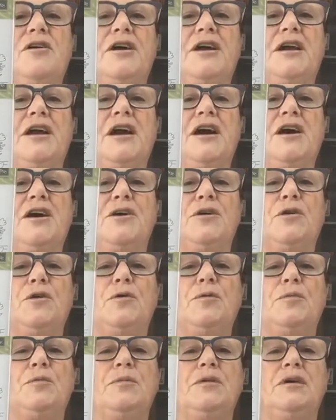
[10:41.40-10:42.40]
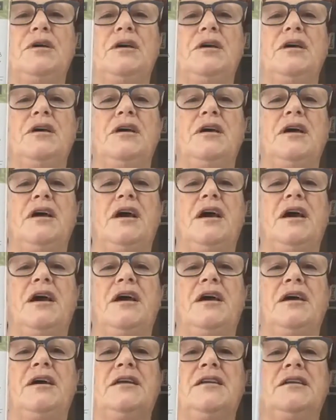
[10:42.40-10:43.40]
Flying Home,
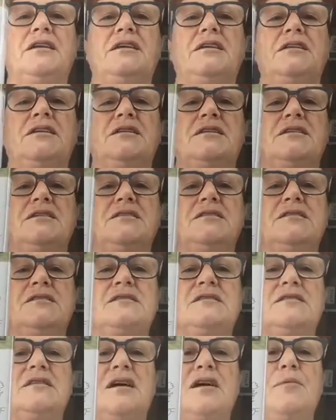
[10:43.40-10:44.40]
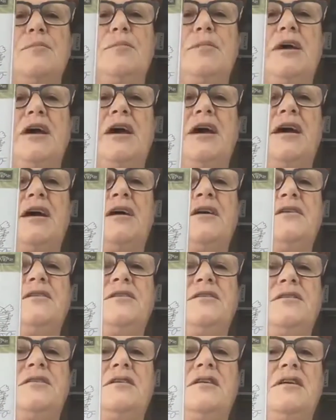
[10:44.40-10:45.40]
and it is
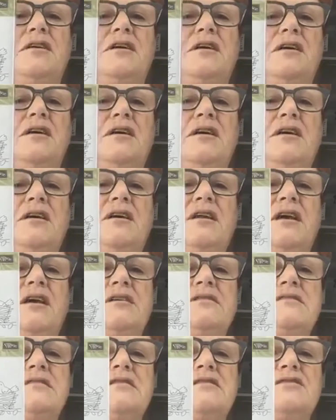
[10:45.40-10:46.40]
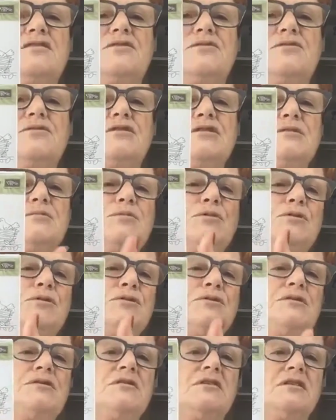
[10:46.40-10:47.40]
about, it has these gorgeous
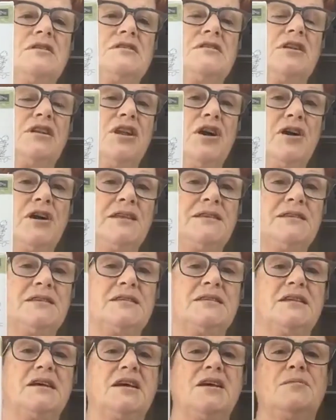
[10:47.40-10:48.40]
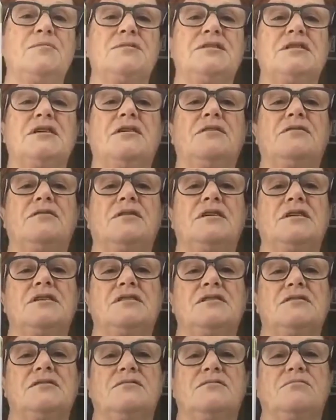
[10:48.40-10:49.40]
boards. It's a line stamp, so
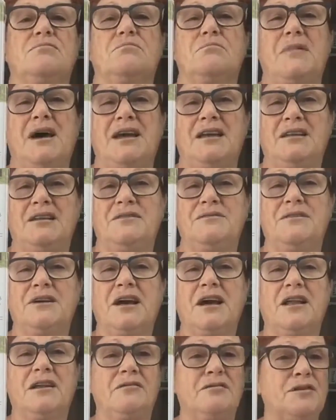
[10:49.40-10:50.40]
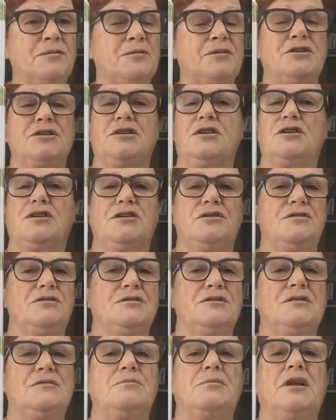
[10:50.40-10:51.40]
it's mainly for colouring, but you can
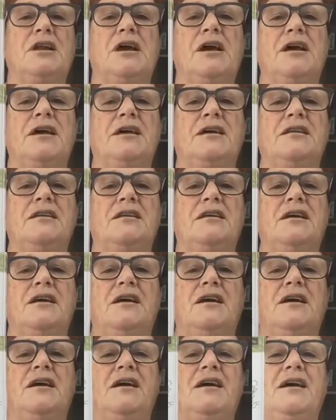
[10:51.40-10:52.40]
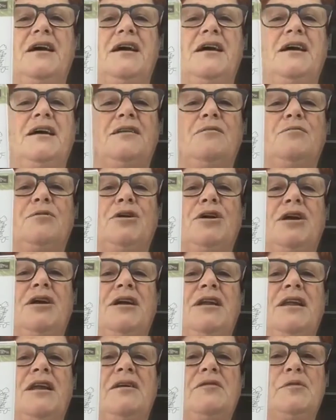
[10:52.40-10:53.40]
use it plain. And what
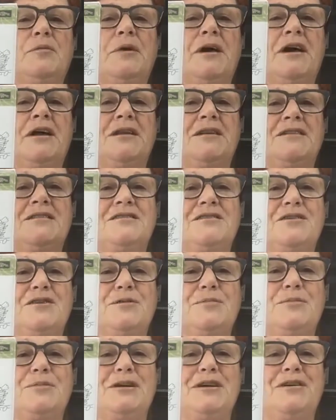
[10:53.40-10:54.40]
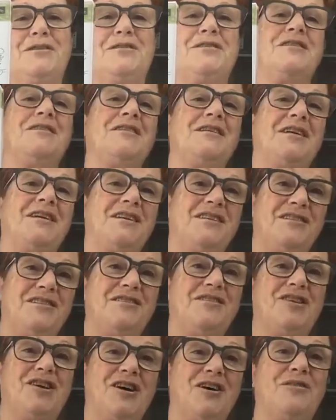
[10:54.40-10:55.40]
I love about it, it's got a bee on it, and
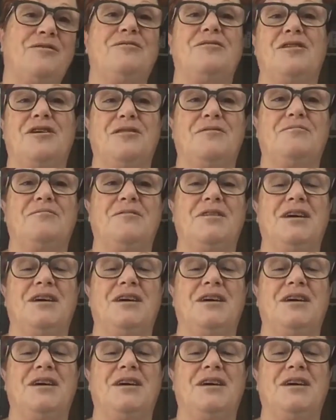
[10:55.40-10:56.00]
you know,